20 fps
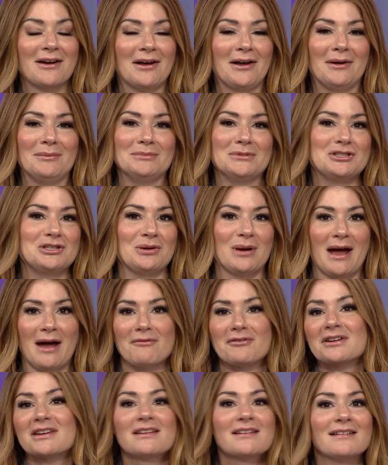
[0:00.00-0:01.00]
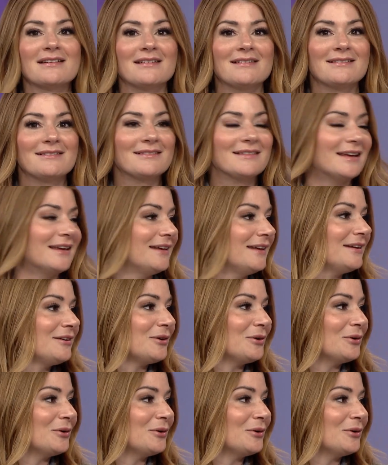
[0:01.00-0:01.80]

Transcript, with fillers: Um, do you have a kid